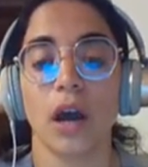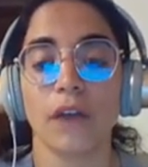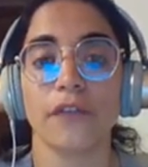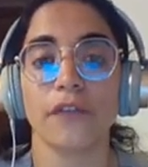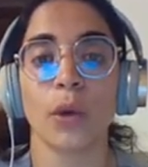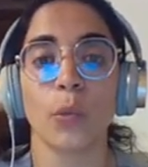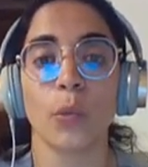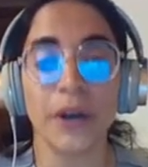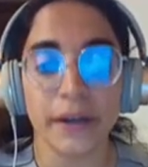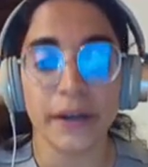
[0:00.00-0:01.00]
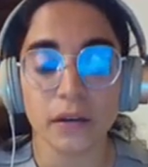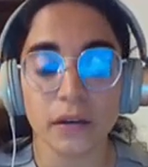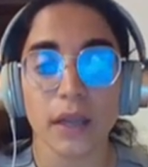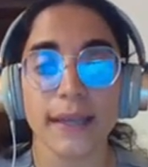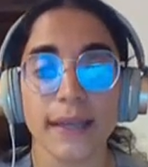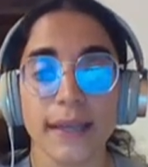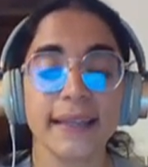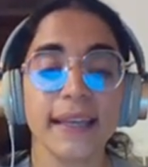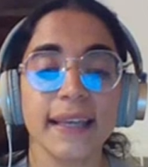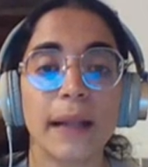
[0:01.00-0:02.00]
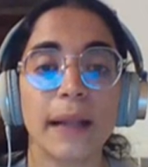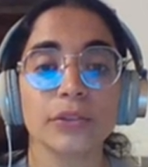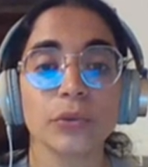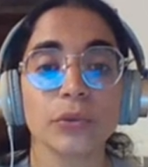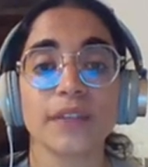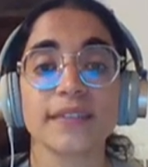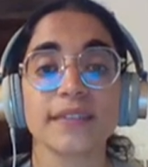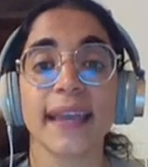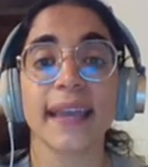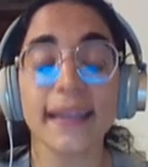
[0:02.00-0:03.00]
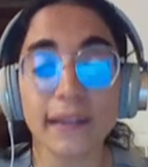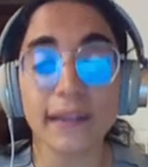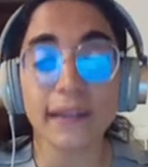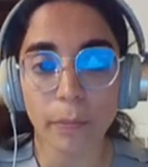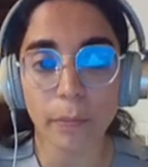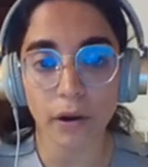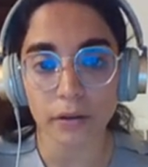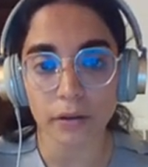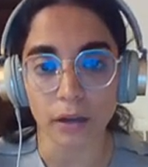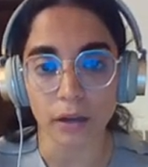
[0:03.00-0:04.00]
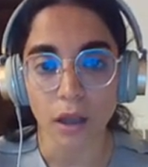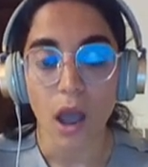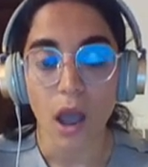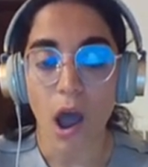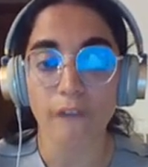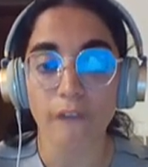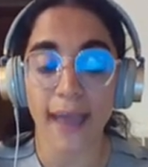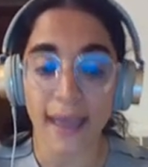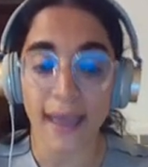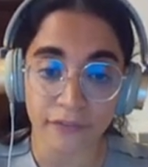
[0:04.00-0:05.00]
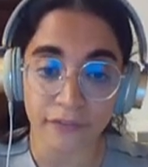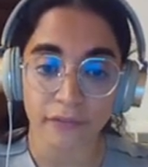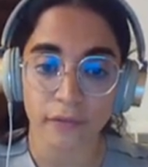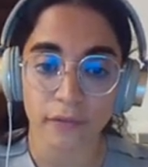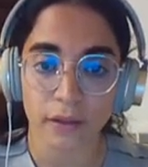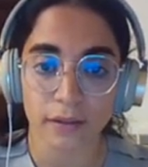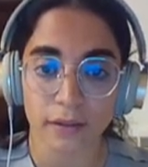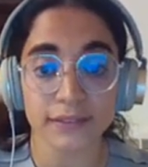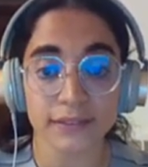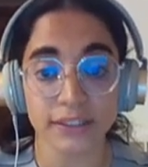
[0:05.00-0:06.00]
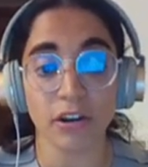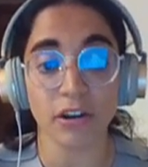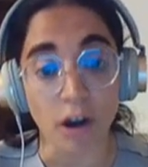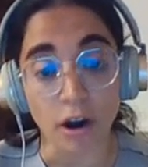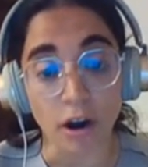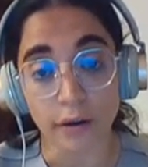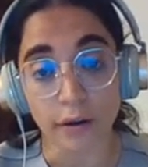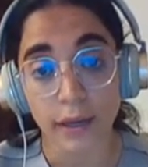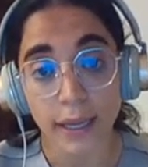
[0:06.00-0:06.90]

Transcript: of a work is equal to the scalar product of F dot dr.